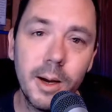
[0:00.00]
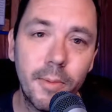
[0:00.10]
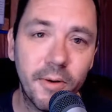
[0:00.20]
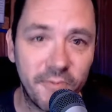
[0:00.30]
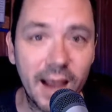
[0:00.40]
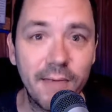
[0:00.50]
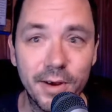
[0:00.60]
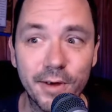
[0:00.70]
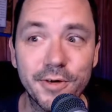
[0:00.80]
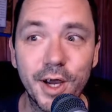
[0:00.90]
But 5
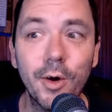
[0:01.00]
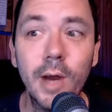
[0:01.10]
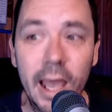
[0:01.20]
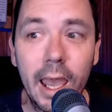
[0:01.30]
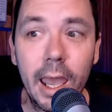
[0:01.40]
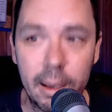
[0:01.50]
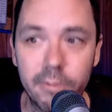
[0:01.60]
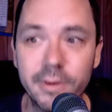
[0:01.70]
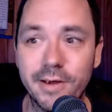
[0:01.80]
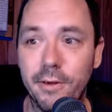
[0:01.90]
years ago, he
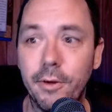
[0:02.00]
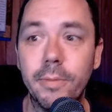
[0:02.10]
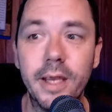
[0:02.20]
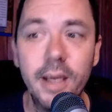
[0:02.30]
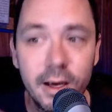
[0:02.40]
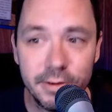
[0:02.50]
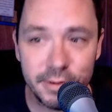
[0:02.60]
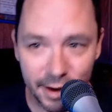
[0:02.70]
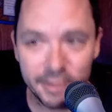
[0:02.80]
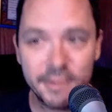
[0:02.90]
was a newbie
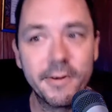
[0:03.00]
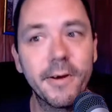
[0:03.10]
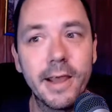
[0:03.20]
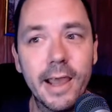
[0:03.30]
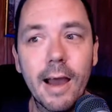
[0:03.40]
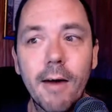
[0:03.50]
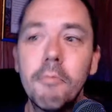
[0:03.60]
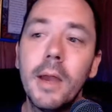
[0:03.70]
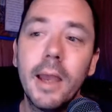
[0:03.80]
just starting out.